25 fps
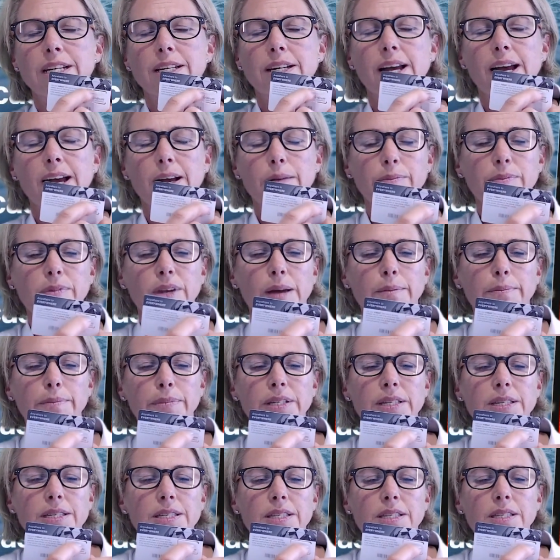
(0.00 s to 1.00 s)

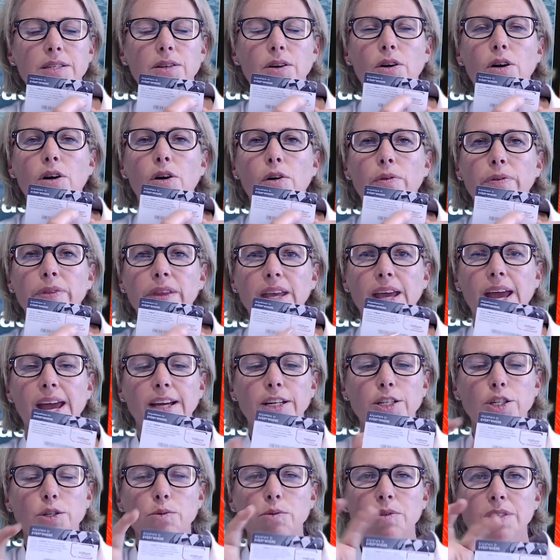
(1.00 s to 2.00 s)
numbers on the
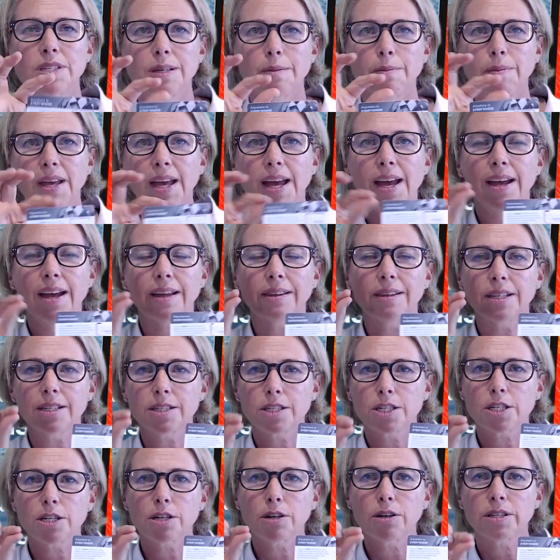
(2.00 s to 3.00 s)
actual SIM card that
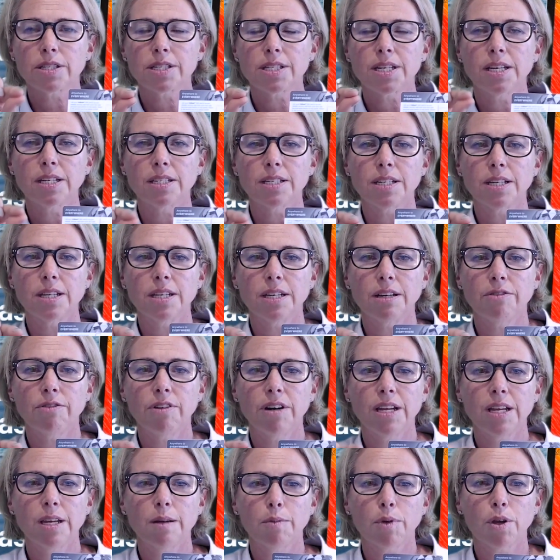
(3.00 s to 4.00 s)
slots into the
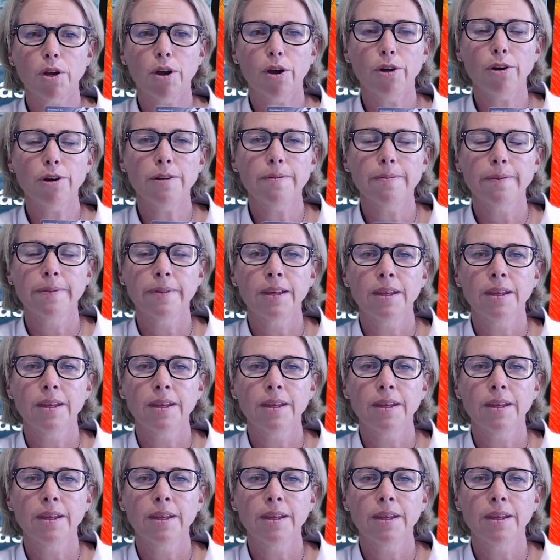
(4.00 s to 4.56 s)
Iridium GO.